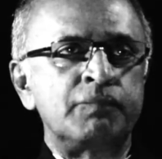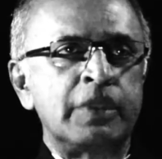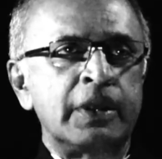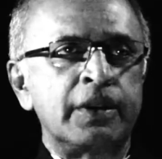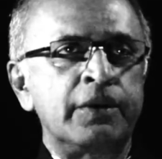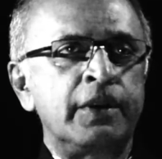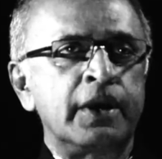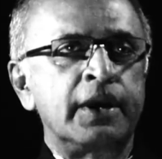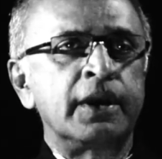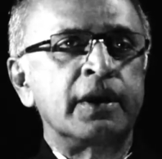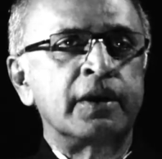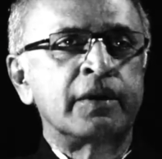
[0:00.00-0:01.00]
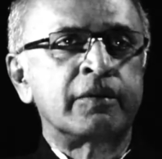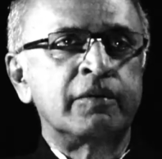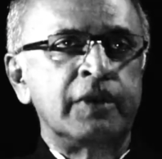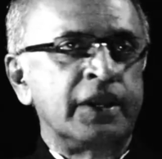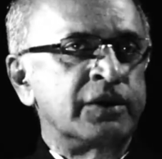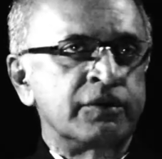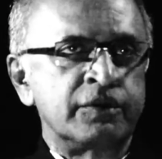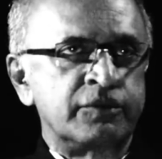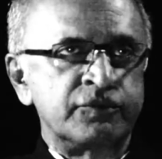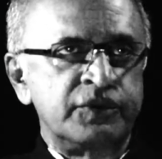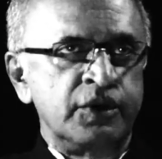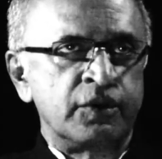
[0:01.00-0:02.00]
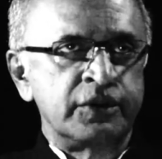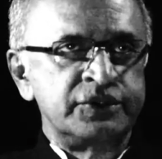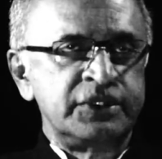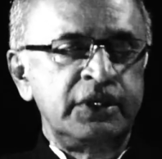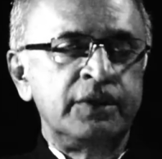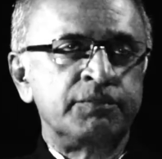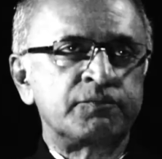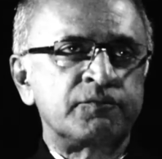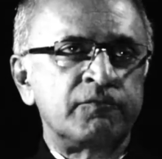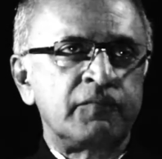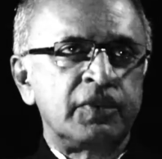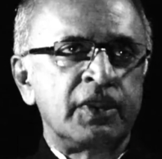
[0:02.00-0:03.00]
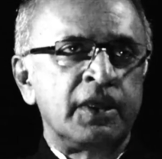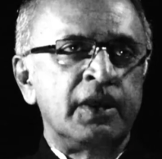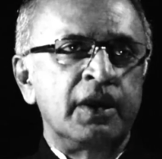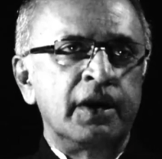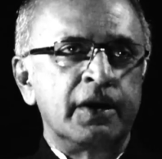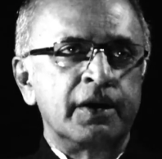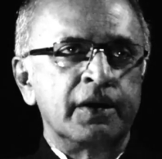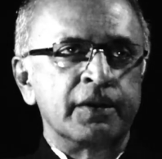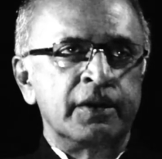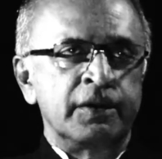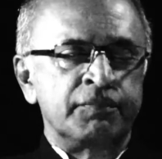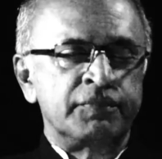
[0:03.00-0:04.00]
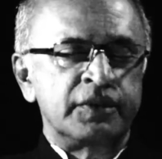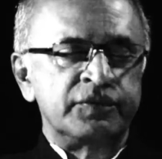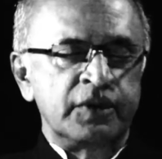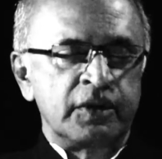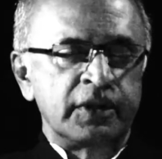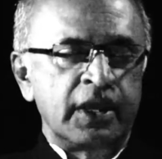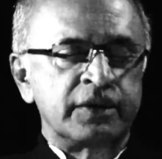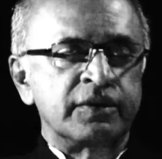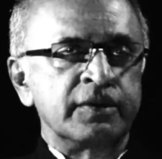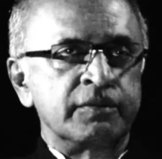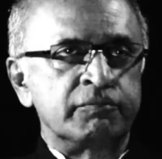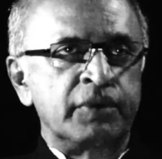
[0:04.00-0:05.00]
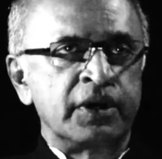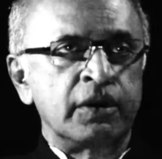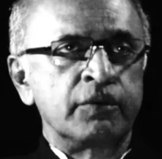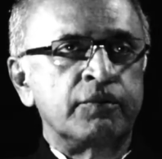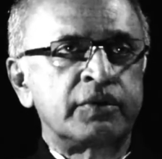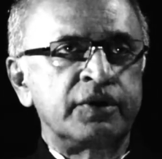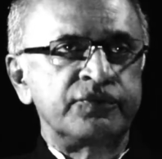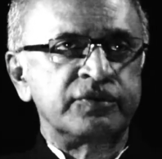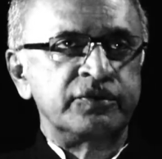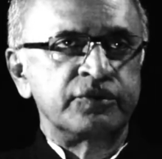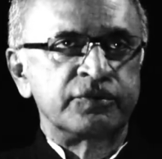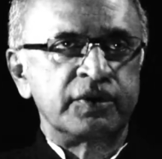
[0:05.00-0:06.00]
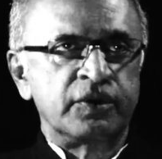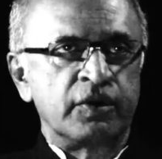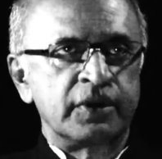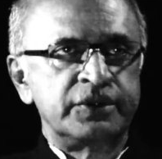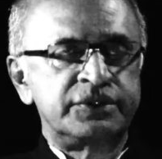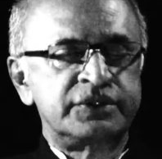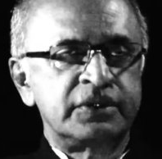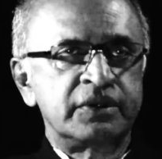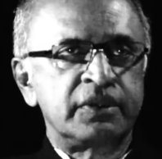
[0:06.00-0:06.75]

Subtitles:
Then later to theology. Theologate in Bangalore, Krishnajyoti College.